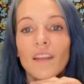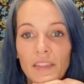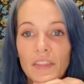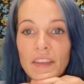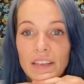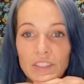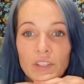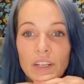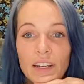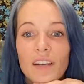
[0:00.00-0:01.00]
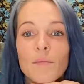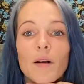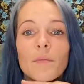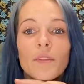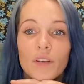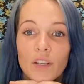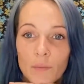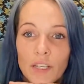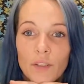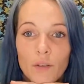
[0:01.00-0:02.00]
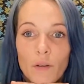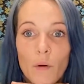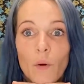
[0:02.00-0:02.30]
things are going to come up, they're going to make you go,